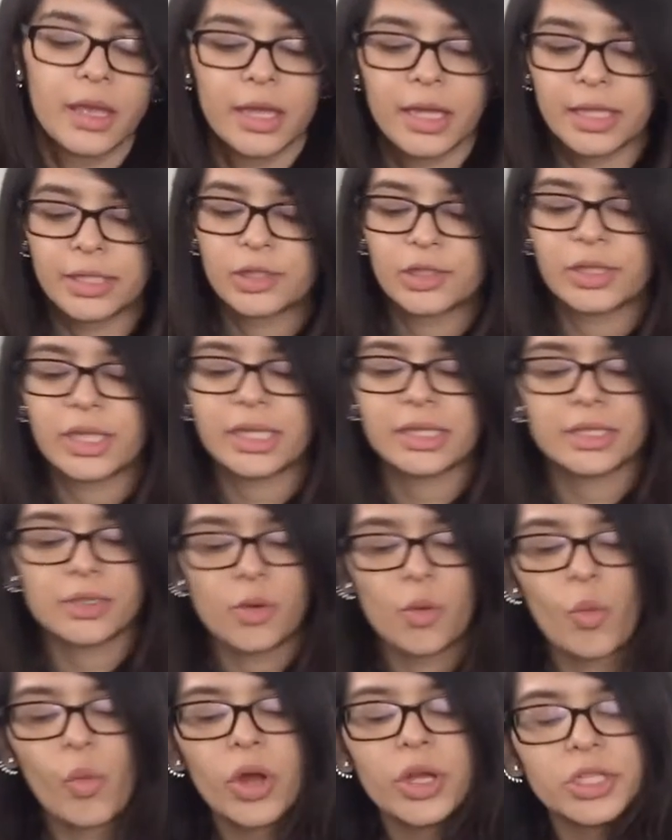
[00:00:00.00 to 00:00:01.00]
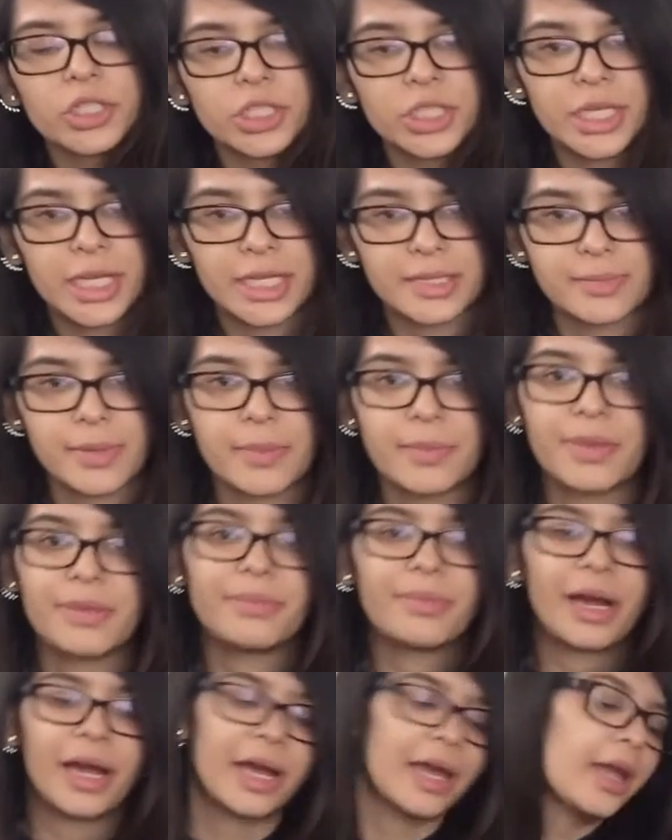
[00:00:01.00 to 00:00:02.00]
And so that's what she had made me
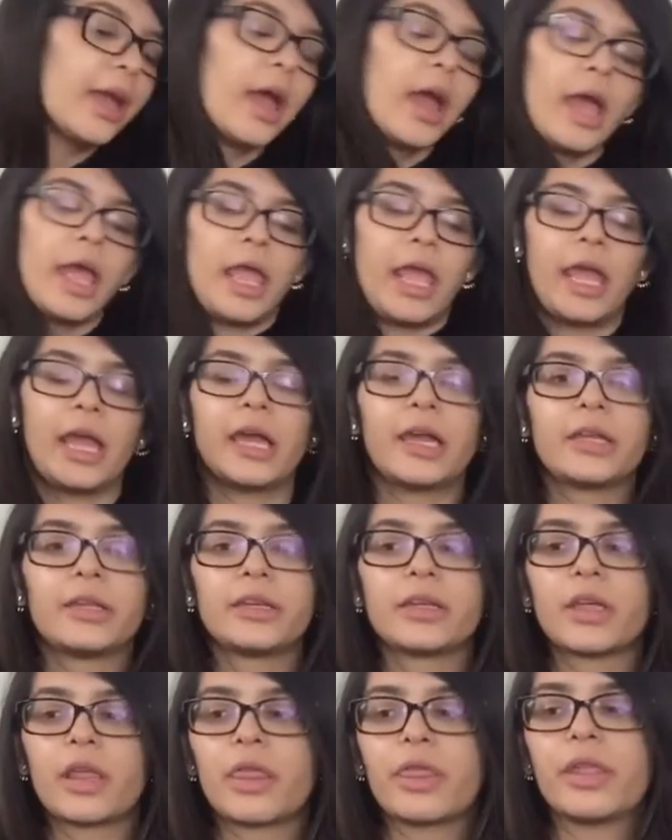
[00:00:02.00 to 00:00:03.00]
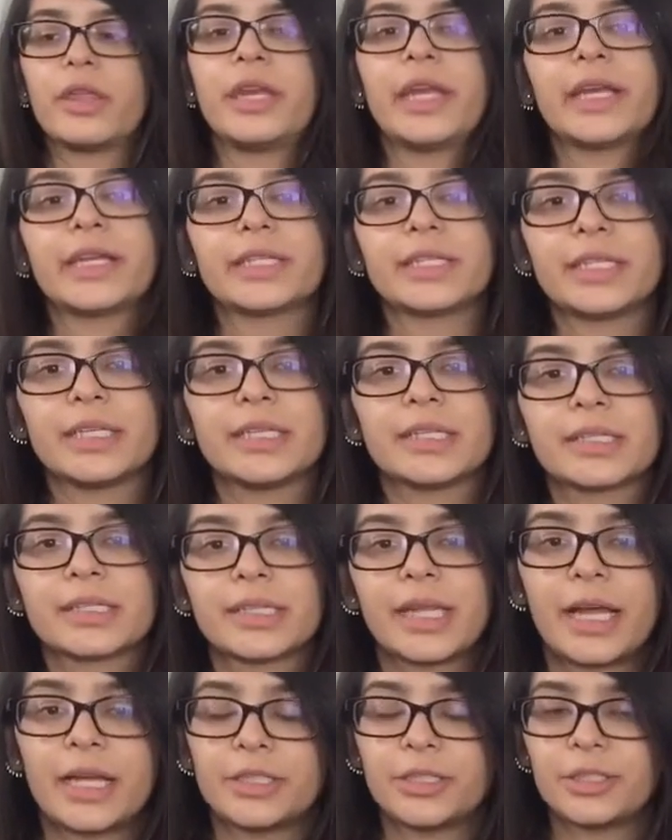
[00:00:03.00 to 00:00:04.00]
buy. And the next things
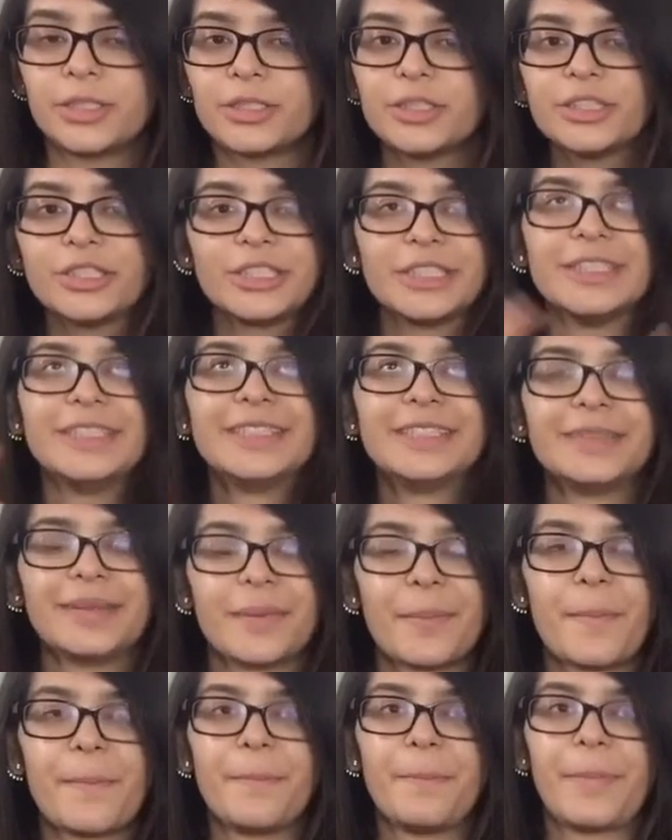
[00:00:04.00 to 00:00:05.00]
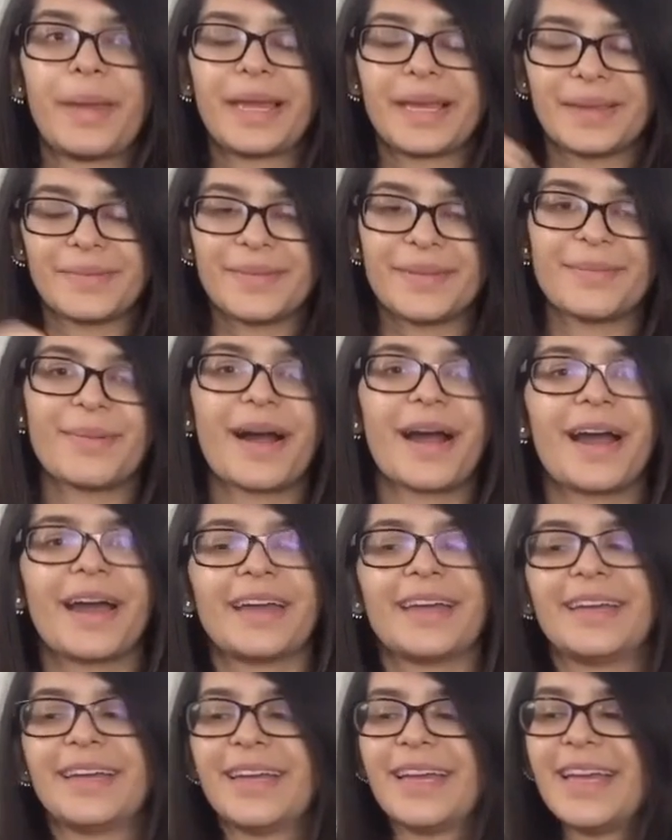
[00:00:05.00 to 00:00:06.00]
that she's making me
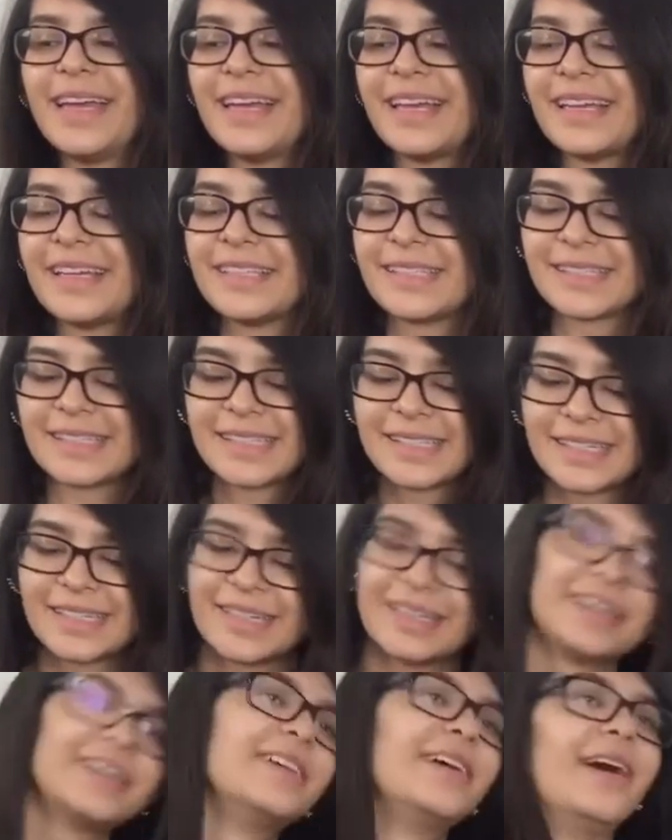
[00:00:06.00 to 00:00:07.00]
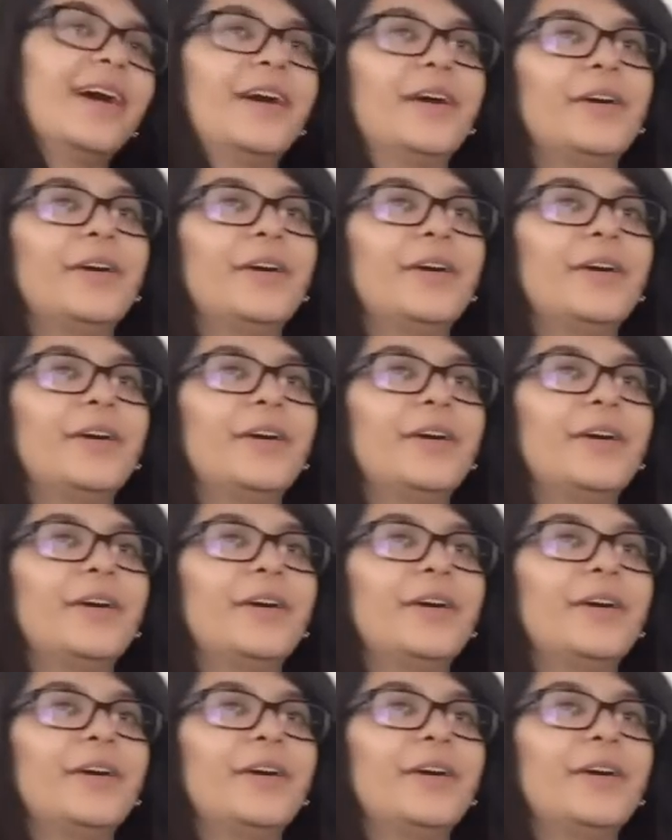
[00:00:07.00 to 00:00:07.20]
buy is the